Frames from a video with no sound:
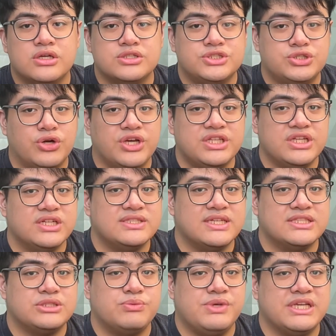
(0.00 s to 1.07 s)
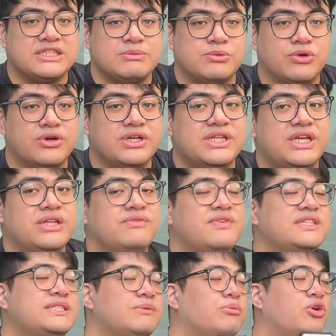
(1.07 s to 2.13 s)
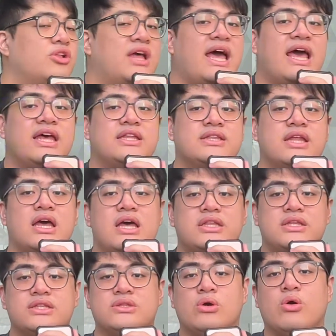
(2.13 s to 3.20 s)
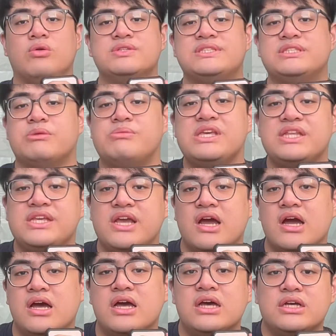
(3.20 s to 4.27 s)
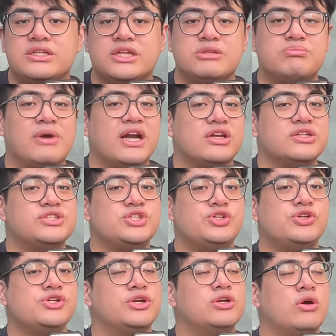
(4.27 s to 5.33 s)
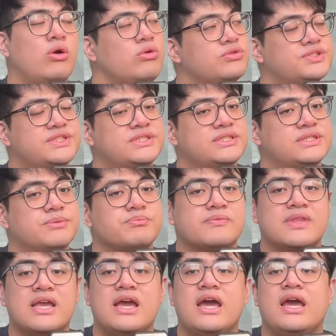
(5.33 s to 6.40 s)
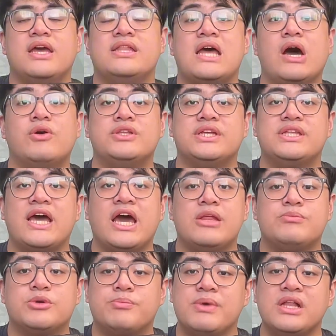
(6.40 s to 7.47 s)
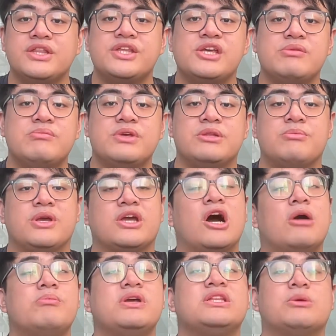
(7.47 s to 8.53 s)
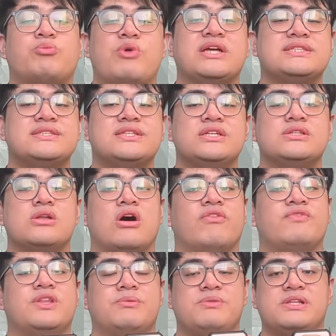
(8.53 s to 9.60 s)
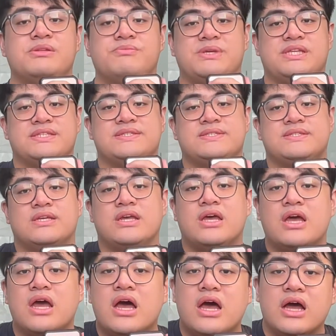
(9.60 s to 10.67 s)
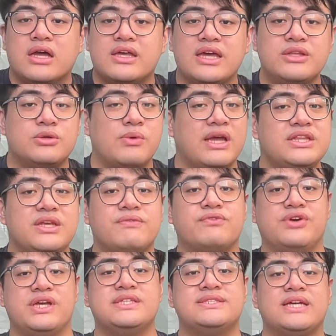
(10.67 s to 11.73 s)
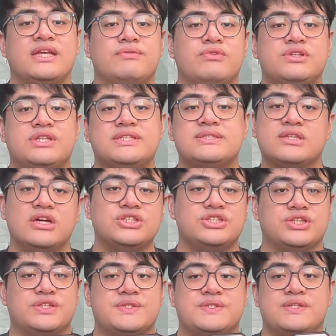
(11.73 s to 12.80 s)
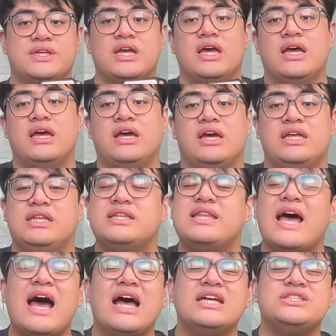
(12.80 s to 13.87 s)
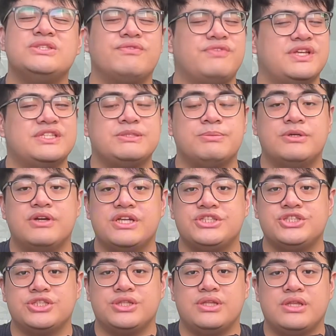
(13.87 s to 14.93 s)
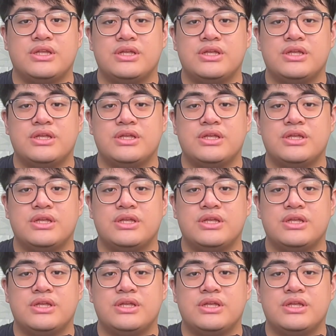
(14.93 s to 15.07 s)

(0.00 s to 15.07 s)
join us as we explore the invisible hand that holds the media that Marcos Jr. holds, and how that hand propelled him in becoming the President of the Philippines. Get ready for insightful discussions and a dash of inspiration.